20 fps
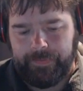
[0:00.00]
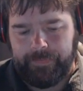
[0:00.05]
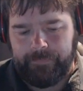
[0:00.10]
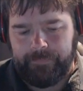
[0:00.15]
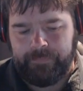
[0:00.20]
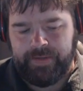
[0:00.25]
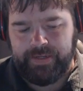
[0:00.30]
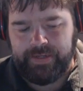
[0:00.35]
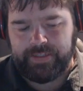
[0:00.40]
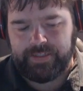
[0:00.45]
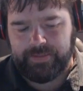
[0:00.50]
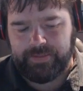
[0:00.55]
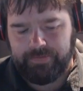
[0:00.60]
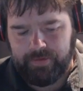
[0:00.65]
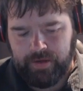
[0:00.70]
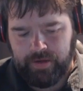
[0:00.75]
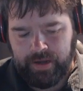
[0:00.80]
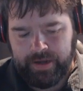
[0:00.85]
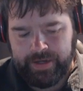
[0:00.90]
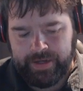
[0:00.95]
be
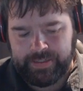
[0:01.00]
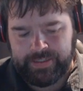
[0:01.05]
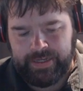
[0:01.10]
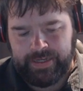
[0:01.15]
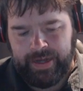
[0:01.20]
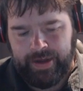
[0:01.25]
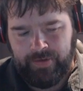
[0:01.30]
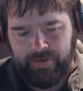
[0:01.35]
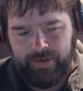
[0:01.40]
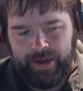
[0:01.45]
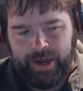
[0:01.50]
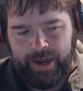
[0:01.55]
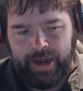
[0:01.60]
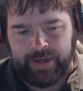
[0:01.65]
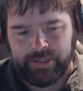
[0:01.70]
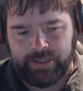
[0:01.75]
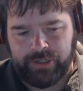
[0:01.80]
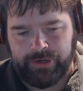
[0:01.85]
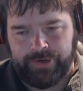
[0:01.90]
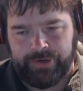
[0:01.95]
surprised how
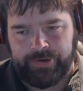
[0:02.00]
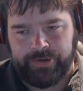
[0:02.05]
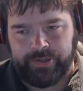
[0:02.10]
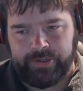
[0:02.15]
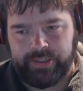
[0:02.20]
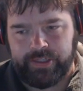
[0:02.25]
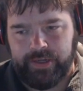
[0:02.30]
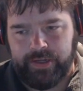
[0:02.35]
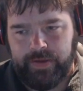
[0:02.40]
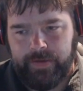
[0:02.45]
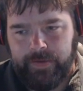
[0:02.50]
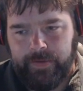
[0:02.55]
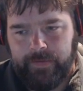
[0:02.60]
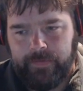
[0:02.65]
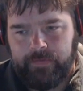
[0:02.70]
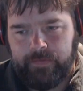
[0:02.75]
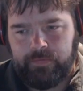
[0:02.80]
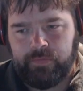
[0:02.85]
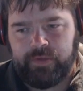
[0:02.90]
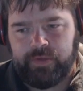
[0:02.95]
actors
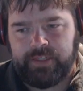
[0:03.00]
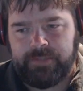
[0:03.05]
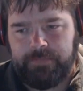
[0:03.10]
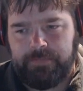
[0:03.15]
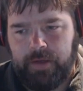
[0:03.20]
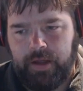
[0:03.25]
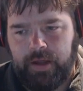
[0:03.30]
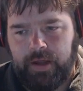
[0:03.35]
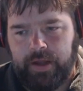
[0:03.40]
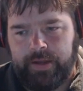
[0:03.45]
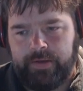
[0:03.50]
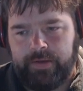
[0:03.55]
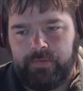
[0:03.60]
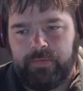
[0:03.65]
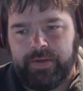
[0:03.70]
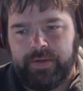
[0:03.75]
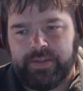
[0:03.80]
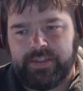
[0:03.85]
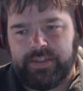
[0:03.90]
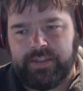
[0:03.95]
respond
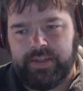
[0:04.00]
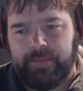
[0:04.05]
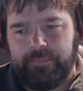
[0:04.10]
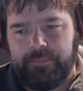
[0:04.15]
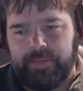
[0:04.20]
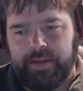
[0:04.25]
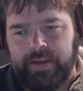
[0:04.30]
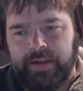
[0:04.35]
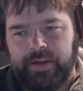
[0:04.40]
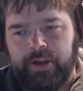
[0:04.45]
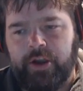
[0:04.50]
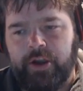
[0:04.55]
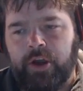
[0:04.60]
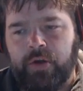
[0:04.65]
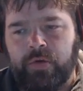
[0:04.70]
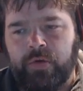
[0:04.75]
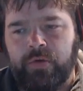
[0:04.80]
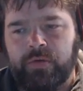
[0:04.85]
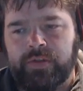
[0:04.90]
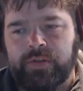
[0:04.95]
when something
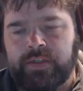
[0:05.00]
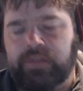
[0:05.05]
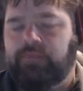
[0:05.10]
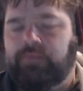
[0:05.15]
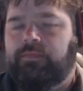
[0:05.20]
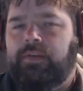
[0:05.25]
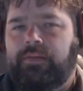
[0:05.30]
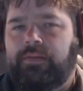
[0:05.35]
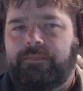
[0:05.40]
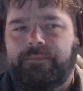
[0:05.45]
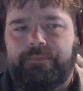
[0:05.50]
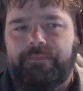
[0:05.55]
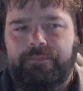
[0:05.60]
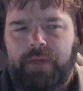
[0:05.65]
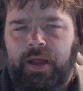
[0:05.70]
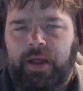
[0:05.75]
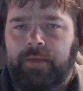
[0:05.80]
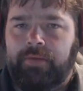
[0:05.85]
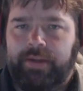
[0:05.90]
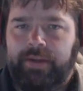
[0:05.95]
goes
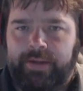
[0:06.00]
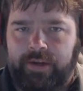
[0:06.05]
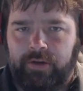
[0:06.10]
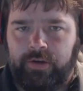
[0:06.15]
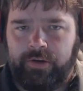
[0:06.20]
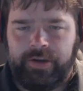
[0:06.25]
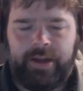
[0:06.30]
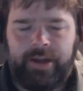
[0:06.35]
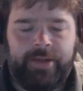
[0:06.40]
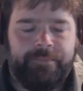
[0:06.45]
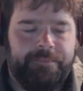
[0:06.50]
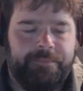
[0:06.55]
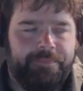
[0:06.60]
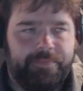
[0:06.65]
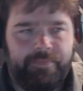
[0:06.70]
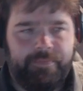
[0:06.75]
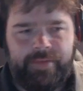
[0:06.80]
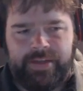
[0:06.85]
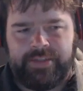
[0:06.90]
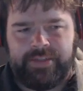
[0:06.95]
public or not
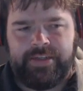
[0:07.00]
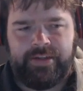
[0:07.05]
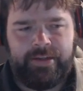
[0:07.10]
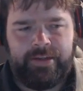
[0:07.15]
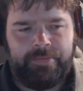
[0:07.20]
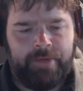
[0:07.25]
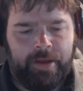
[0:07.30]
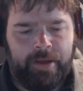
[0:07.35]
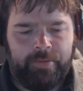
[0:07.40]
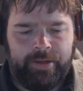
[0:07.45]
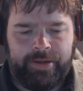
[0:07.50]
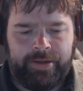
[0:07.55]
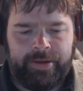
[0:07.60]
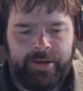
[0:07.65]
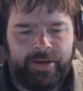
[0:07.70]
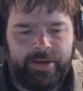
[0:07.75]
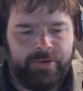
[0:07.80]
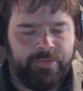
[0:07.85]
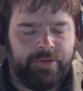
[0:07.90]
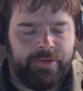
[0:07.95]
necessarily public.
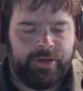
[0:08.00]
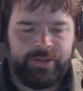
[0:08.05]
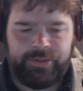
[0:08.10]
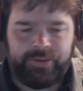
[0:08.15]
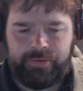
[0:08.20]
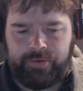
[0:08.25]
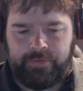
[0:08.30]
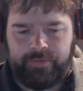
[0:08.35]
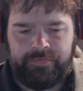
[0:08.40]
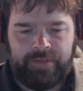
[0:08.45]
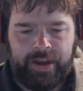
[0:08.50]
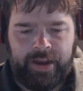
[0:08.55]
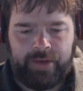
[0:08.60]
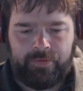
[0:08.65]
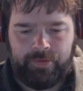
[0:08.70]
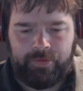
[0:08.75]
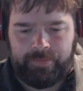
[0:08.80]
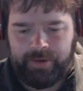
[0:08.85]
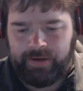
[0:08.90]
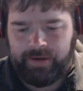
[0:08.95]
I don't want to use the word
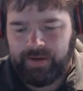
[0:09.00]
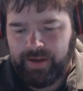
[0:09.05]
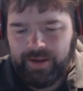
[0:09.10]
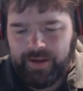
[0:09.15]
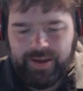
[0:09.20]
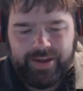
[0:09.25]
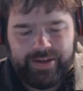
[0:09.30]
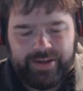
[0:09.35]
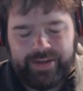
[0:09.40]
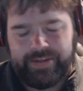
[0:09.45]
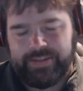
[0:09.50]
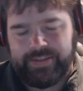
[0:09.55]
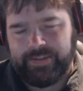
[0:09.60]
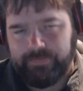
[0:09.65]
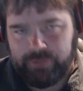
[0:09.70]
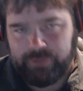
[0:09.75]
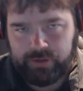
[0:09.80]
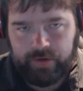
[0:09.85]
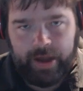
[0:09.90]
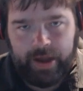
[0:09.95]
viral, but get
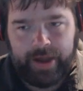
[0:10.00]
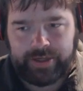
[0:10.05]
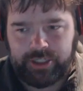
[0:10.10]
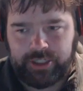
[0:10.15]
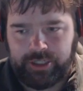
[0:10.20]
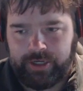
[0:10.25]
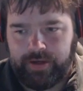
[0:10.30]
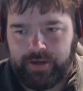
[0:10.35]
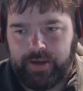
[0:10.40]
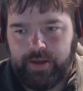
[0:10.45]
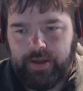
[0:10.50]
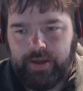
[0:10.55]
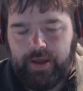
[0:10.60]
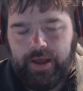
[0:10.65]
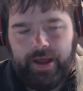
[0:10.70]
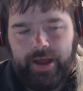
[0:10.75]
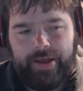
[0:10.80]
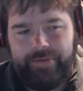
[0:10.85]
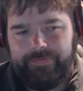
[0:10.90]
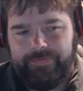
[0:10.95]
some traction.
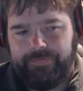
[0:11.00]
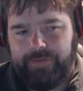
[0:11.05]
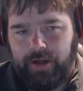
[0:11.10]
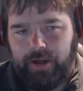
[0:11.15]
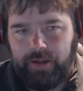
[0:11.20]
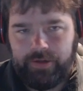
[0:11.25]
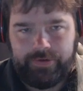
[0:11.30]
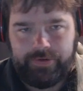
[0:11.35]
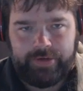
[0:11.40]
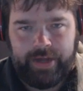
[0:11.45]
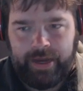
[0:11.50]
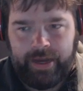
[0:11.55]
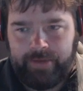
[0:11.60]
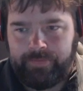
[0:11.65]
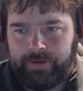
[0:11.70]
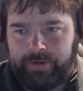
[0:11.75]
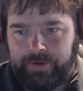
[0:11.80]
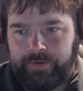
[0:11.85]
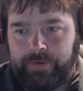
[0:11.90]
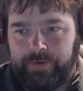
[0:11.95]
I've followed Kate
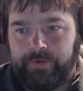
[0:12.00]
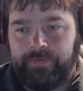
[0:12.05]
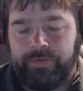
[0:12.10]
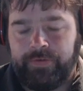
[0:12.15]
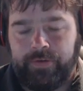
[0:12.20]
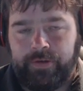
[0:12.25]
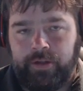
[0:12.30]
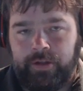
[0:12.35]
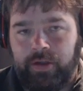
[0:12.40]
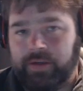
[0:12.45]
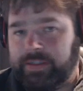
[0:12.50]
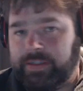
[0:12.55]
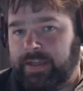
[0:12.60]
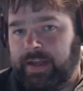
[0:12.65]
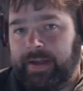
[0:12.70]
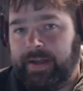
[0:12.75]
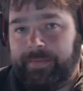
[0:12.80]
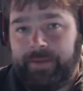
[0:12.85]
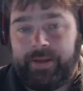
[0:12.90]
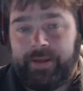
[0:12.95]
Mulgrew for a long
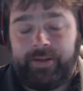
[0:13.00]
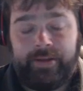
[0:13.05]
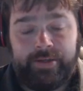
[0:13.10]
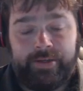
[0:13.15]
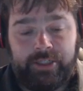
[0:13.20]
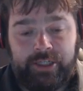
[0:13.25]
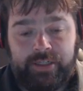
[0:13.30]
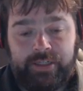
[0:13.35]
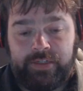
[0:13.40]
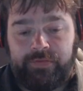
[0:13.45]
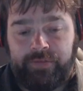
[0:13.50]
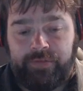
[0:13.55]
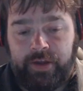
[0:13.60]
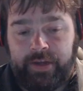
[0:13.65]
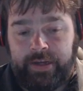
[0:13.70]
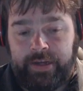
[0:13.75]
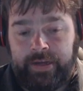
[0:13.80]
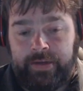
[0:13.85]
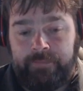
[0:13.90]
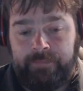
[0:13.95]
time. I think she's
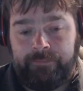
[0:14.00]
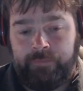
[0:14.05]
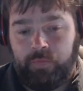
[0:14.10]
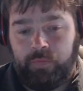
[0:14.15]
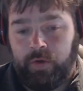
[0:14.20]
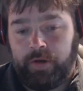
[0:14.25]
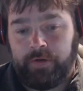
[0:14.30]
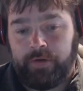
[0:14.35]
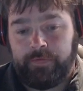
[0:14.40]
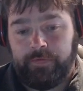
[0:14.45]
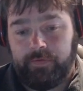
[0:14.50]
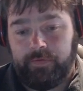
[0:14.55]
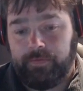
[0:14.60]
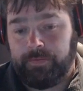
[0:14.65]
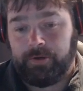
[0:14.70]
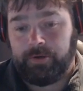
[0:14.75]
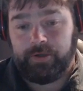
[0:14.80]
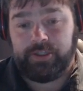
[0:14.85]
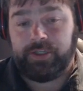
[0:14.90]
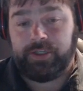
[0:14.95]
funny, wonderful,
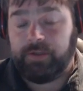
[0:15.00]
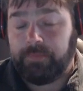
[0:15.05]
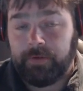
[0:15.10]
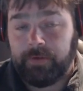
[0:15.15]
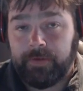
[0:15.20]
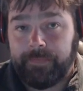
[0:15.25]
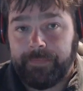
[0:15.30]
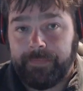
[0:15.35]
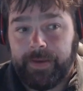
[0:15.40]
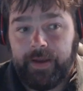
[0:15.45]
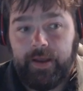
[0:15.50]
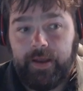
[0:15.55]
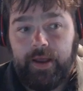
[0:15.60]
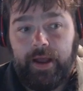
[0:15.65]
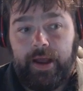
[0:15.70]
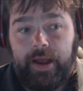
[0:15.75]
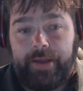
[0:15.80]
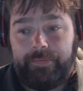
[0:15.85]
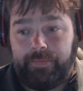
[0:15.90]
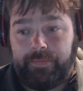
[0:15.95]
personable.
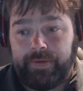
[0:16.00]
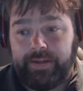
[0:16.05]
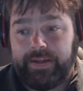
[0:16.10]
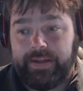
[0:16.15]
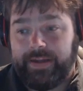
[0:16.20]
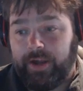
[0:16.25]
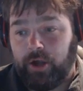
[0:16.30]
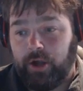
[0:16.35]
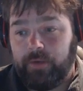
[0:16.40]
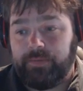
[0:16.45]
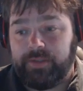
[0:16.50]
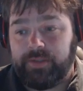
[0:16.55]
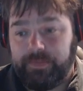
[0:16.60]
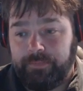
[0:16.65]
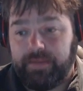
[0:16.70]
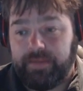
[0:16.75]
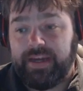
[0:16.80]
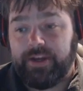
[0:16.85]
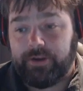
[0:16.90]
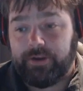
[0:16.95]
I really hope to
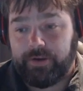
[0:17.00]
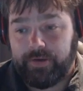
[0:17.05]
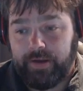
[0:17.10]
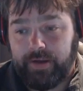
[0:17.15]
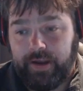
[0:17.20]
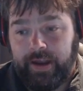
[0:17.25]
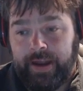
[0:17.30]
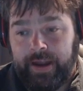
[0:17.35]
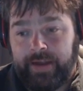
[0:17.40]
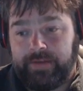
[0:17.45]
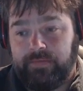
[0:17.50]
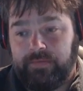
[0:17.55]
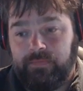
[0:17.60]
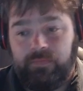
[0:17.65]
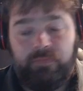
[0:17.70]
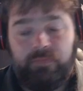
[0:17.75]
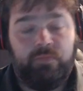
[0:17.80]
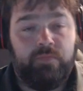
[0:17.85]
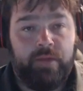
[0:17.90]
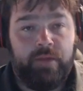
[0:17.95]
meet her at,
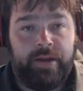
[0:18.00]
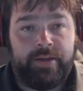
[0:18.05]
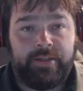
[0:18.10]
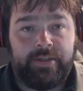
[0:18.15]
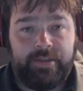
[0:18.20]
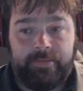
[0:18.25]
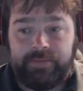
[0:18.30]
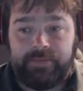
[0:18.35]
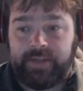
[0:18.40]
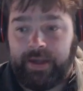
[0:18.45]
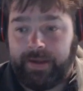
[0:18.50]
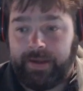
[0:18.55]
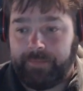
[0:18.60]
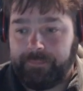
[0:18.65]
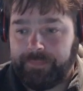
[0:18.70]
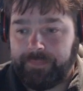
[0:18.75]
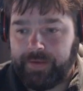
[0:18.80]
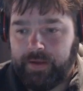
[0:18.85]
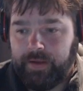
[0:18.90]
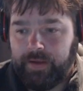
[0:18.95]
at some time.
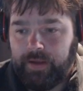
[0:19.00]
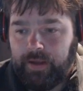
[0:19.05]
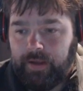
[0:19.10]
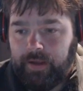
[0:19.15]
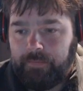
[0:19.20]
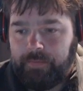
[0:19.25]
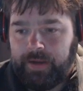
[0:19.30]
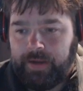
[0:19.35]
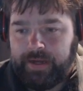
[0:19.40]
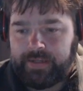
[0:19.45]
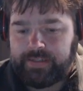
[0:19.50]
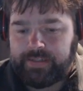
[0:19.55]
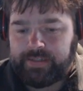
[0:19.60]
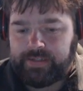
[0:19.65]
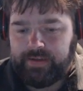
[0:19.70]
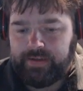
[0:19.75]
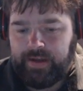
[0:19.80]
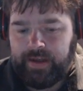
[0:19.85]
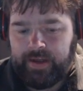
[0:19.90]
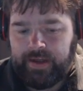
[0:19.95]

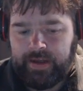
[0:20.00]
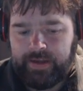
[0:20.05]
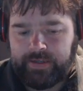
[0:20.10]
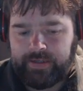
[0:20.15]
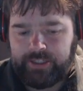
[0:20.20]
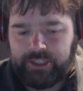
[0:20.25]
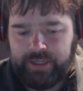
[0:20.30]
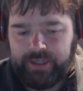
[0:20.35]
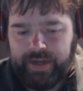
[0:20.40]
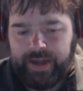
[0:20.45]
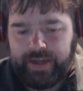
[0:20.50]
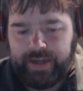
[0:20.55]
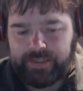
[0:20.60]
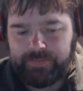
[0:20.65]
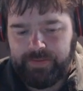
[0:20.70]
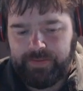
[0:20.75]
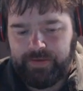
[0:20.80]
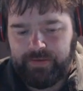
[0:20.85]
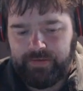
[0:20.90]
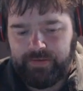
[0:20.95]
But uh, she has
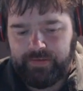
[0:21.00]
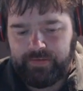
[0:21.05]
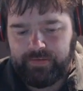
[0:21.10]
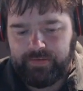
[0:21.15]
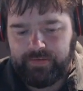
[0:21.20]
been